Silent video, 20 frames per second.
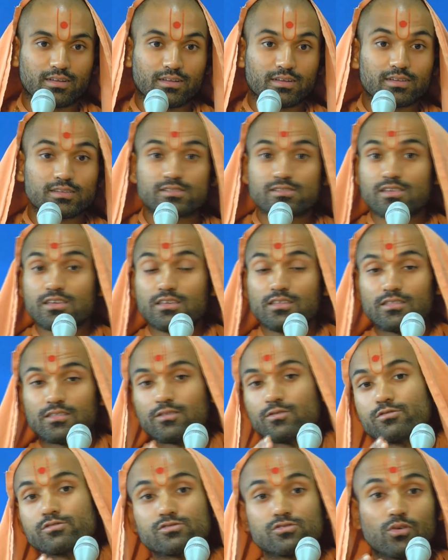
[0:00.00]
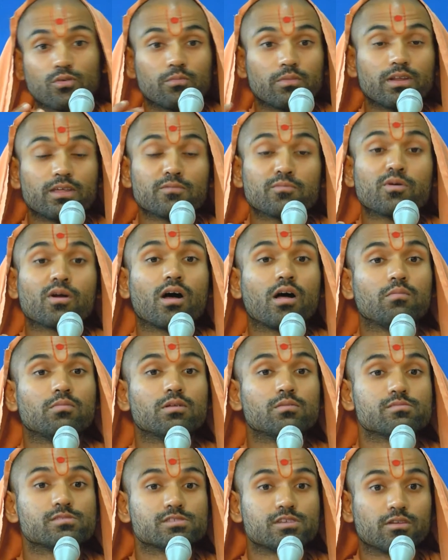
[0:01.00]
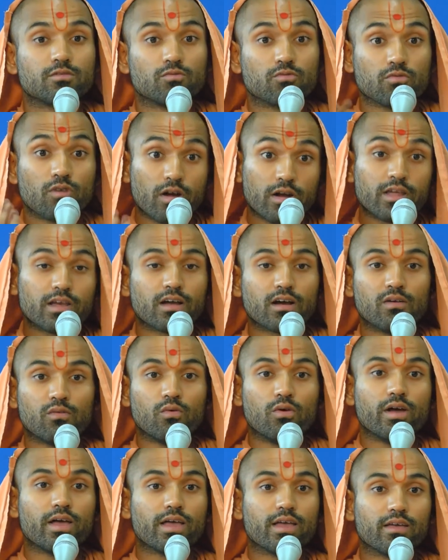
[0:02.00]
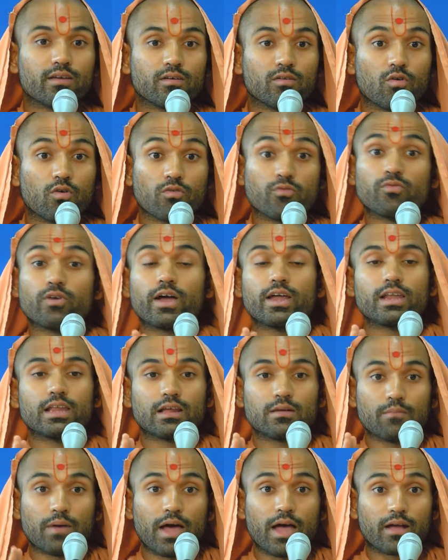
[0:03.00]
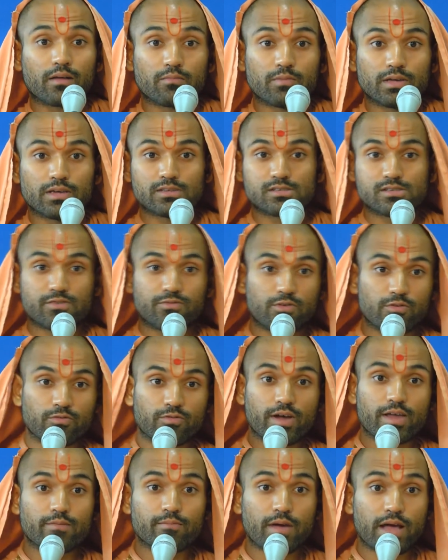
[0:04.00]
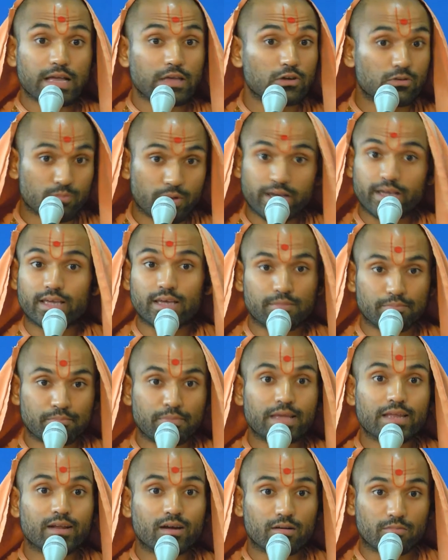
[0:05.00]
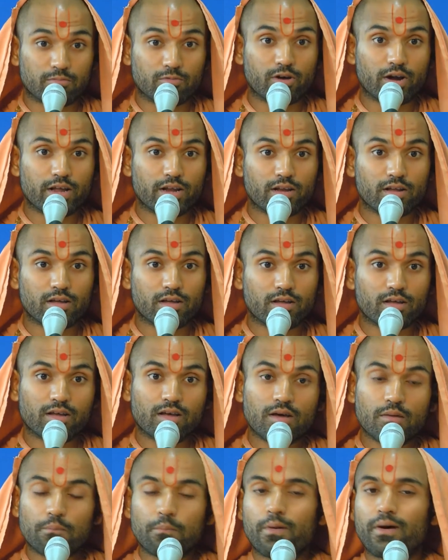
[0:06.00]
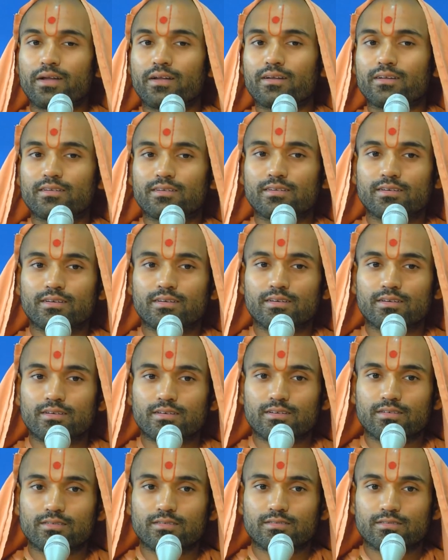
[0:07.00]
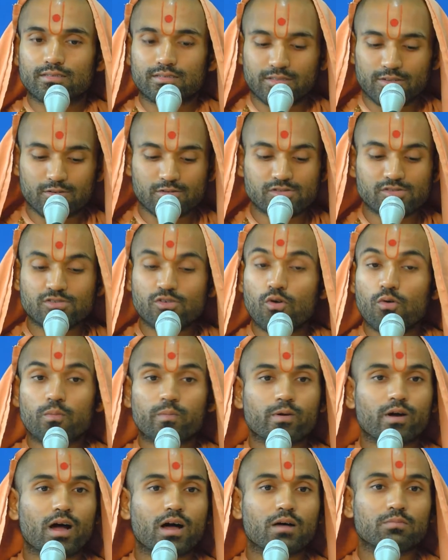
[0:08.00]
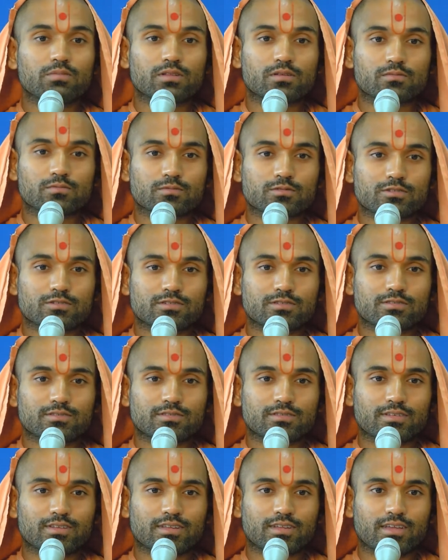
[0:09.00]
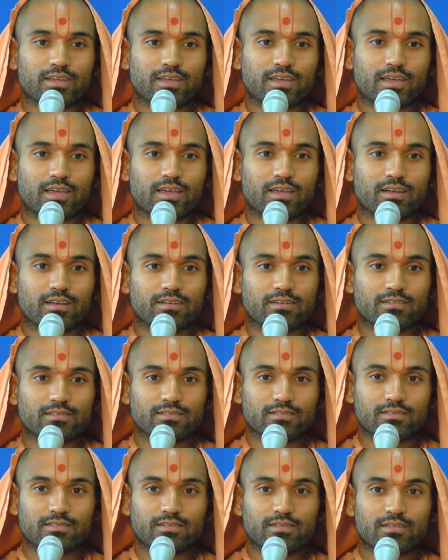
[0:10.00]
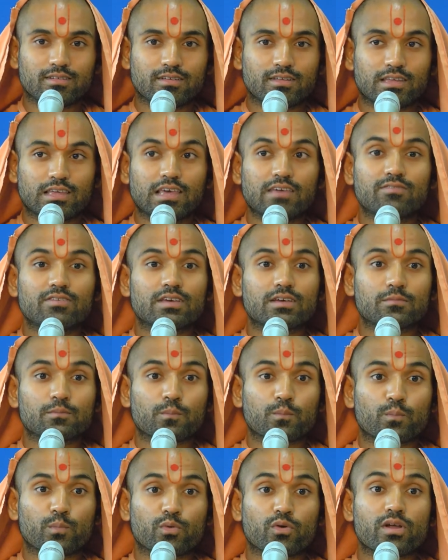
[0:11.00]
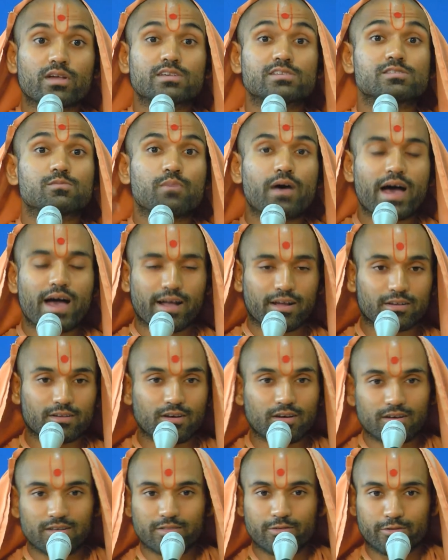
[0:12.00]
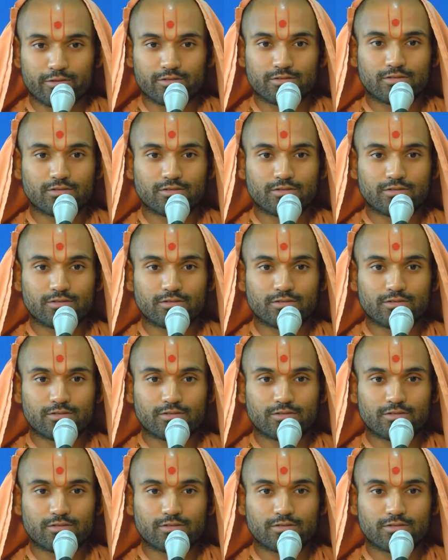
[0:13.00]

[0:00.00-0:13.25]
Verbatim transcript: See, there's so many problems in running away or fighting back because if you fight back, you might get beat up, right? But there's no problems in giving praise back to others.